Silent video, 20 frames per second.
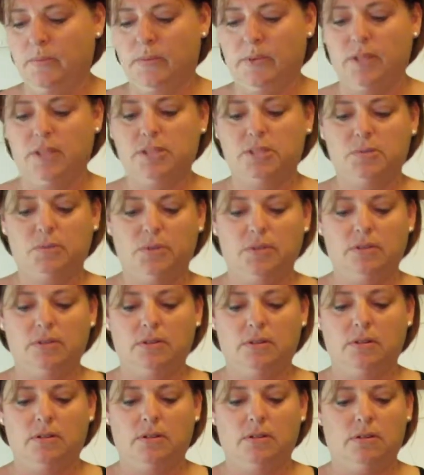And this one,
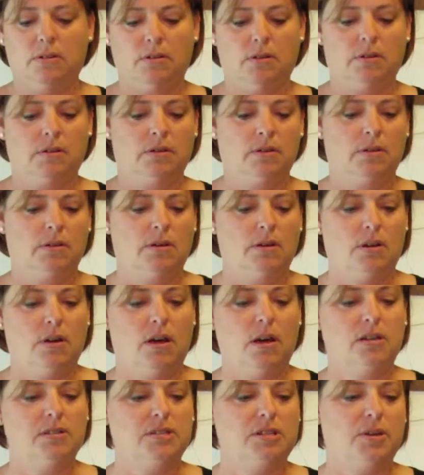
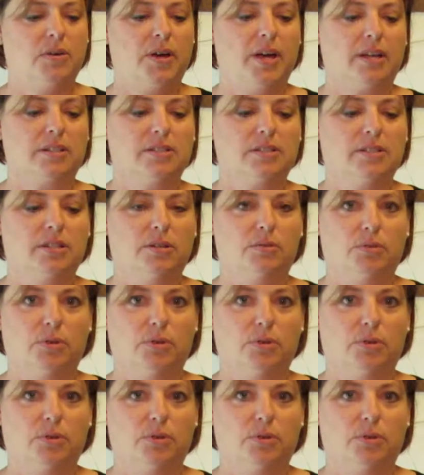also excellent